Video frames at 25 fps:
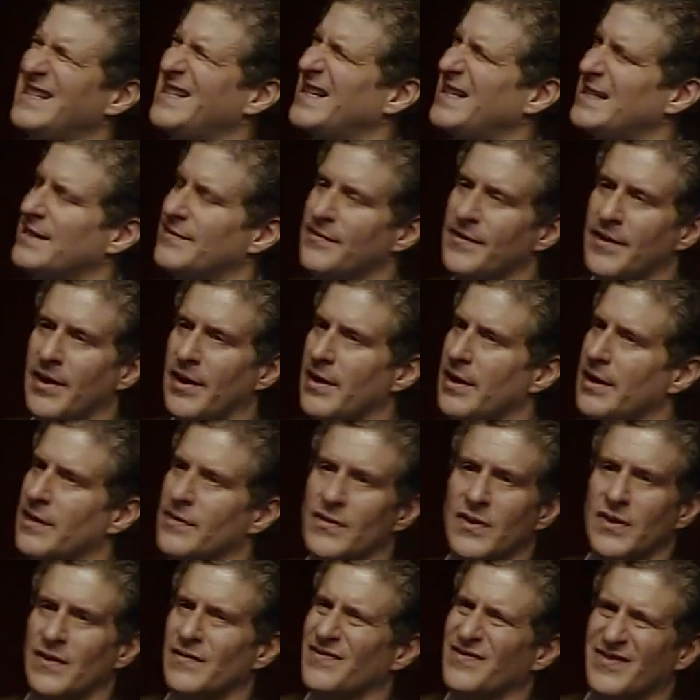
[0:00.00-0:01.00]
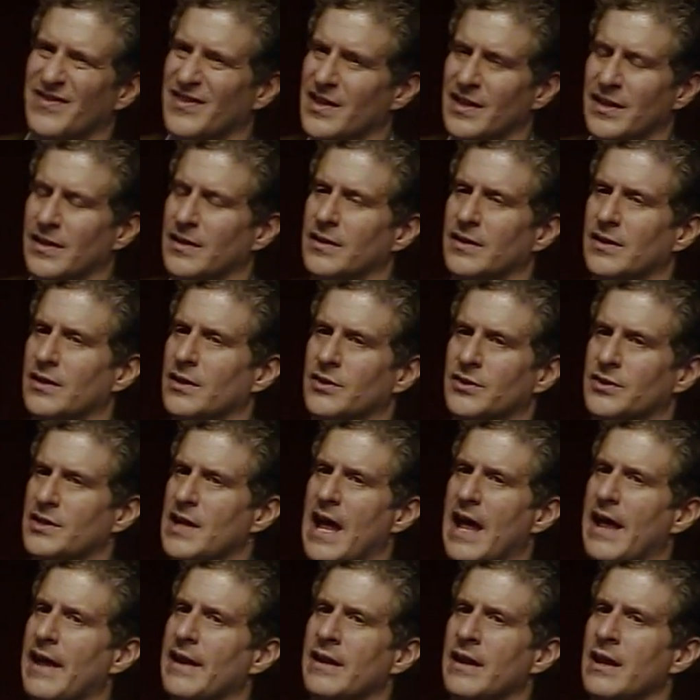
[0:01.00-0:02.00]
It's very, the, the, there's
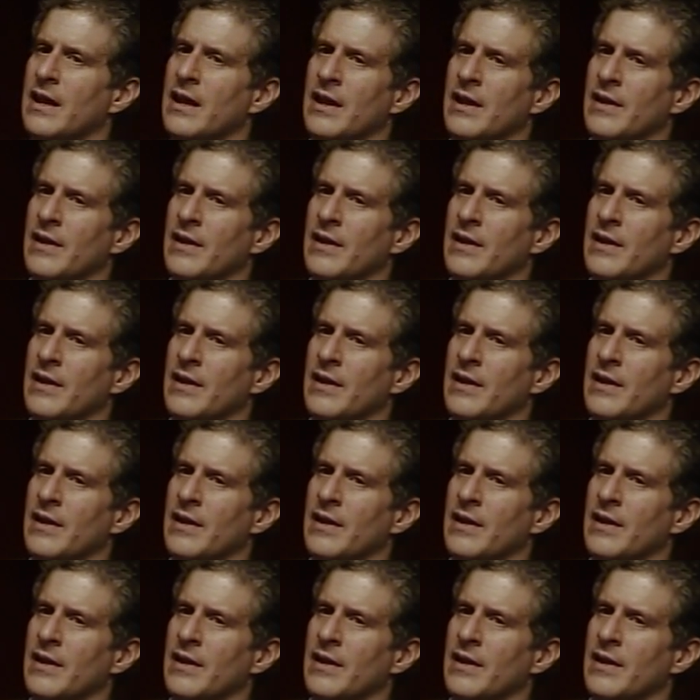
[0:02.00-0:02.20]
not